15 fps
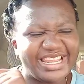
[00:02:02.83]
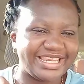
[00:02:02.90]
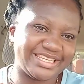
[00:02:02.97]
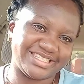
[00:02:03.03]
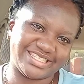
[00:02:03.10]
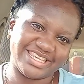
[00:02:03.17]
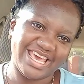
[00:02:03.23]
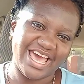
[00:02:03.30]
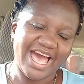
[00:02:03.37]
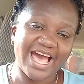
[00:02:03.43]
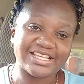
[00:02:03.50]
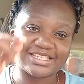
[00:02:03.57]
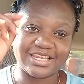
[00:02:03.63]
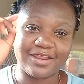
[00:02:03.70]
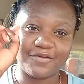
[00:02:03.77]
it. As
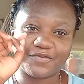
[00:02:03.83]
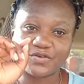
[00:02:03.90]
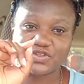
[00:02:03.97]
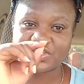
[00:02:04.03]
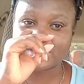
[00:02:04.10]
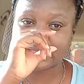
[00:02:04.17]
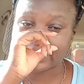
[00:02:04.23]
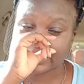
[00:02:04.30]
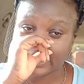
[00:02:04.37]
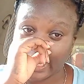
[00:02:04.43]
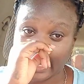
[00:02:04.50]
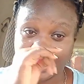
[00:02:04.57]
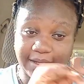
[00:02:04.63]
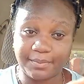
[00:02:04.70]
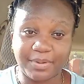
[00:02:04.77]
in, if you just
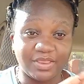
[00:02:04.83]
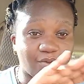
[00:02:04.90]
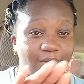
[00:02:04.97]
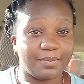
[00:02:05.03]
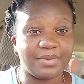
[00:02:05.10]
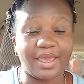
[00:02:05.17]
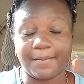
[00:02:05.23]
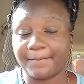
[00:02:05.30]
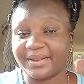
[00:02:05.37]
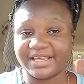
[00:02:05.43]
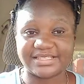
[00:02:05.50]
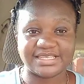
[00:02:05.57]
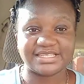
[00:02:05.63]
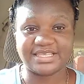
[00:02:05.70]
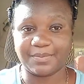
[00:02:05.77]
decide, by the way, me, I'm
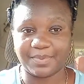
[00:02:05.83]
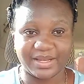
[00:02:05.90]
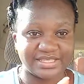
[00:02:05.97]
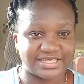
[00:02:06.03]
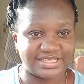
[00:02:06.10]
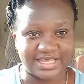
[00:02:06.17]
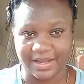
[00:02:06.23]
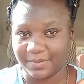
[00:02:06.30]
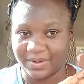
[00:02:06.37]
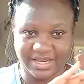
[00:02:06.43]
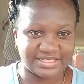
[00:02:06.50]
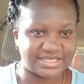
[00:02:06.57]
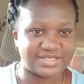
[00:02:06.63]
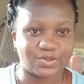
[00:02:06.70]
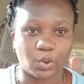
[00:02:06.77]
pluses and pluses and
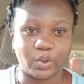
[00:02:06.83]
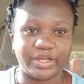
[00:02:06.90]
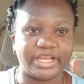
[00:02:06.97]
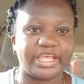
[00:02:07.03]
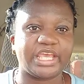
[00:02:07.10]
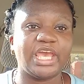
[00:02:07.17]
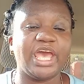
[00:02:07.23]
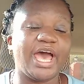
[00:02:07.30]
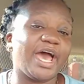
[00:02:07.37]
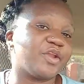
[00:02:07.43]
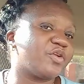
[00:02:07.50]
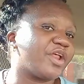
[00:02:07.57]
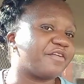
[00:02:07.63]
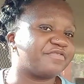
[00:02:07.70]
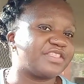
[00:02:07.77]
pluses only. I don't
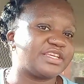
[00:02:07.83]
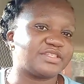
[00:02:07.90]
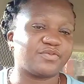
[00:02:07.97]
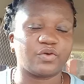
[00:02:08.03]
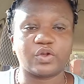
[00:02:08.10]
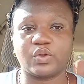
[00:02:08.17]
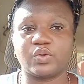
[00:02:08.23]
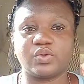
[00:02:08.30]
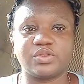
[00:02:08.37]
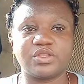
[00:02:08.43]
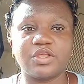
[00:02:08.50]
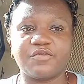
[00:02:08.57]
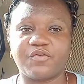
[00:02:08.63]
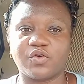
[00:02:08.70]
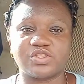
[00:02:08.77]
have things for clo-
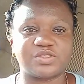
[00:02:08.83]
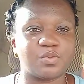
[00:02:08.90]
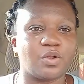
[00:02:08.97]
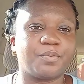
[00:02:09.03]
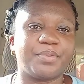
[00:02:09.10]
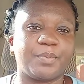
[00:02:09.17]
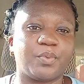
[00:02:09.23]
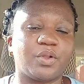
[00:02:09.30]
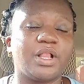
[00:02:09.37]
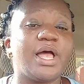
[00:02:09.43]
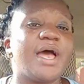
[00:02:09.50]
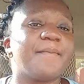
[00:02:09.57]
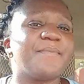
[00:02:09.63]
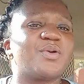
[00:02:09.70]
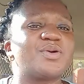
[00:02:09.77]
for small people
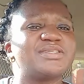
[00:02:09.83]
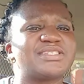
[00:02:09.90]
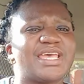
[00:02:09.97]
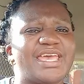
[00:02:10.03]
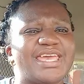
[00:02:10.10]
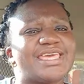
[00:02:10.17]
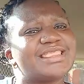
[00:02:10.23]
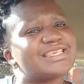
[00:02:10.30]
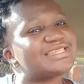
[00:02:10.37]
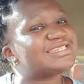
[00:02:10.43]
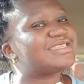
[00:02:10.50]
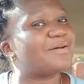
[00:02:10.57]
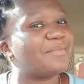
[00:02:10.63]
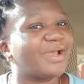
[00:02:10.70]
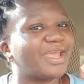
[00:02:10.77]
because this is a
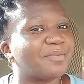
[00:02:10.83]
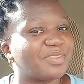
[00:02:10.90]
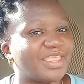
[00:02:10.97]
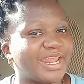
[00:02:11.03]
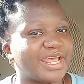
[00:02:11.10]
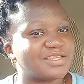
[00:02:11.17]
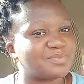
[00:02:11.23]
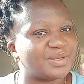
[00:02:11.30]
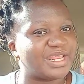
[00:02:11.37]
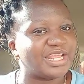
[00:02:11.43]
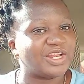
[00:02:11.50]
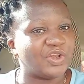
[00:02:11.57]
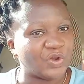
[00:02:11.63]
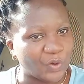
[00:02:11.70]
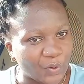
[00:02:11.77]
market that has been
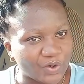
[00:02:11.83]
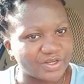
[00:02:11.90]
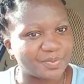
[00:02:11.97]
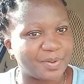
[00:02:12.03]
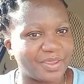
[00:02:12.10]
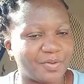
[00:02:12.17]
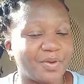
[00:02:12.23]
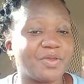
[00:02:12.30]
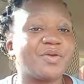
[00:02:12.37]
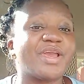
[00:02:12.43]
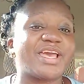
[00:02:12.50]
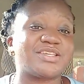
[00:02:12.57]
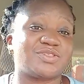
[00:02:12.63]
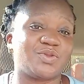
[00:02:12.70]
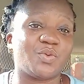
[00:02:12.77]
ignored. By the way, you
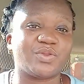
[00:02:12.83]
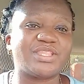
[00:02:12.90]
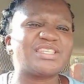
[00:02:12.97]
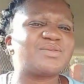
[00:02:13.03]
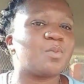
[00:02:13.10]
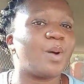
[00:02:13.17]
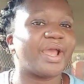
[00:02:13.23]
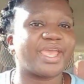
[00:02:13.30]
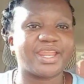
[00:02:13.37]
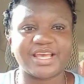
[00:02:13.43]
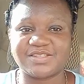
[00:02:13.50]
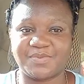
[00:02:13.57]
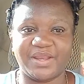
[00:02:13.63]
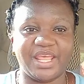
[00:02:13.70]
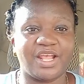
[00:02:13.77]
guys know this market has
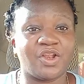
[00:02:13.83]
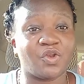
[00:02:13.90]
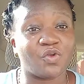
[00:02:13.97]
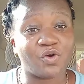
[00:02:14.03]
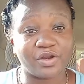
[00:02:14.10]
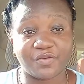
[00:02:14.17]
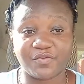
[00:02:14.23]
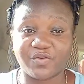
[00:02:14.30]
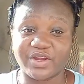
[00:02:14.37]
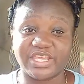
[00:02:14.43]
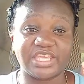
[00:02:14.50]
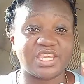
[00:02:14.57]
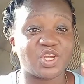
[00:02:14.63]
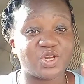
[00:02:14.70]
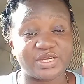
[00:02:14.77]
been ignored for
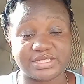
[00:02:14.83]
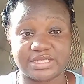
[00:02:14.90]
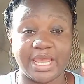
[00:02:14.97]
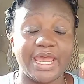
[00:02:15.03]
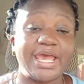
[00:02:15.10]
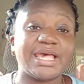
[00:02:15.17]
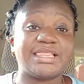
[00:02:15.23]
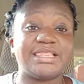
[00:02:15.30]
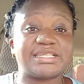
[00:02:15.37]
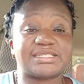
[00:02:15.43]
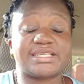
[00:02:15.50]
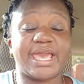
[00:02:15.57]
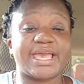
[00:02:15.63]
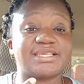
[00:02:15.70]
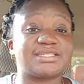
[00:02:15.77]
years. These
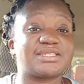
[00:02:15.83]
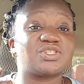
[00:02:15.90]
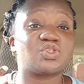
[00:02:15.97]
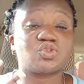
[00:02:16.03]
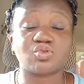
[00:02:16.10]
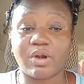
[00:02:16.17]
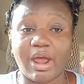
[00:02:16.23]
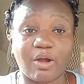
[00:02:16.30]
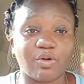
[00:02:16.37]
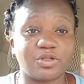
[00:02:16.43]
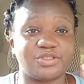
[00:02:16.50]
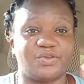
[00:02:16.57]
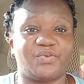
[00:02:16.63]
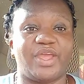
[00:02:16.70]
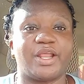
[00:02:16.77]
guys struggle to
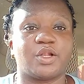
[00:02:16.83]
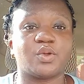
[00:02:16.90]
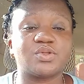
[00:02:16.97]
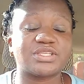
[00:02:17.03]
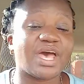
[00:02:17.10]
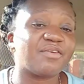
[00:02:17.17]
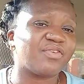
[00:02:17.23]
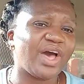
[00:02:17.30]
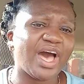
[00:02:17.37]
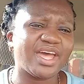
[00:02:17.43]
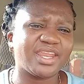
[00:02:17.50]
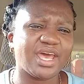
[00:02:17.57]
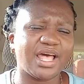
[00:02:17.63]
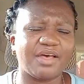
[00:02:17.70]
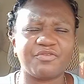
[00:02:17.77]
find clothes. I've had
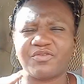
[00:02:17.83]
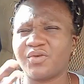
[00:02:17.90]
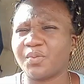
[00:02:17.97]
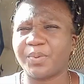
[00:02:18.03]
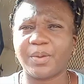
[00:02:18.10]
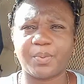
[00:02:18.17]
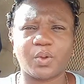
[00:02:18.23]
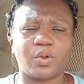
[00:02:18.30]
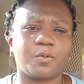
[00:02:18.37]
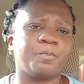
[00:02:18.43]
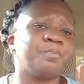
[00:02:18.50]
a few people